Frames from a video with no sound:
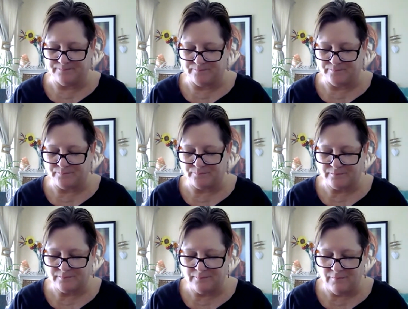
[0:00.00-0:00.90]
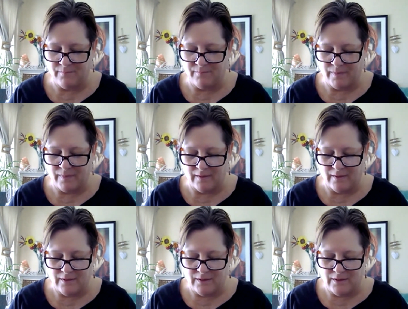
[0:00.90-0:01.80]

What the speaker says: Nobody speaks.